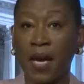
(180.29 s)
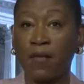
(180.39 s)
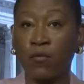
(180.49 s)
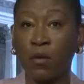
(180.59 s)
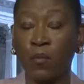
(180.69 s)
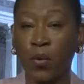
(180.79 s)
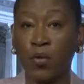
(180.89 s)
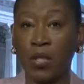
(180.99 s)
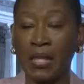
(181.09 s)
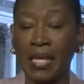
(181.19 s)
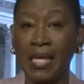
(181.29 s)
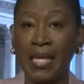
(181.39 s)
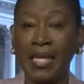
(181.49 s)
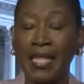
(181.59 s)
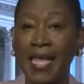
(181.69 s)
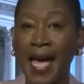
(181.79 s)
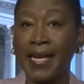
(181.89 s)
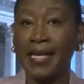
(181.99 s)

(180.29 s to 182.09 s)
after abortion. That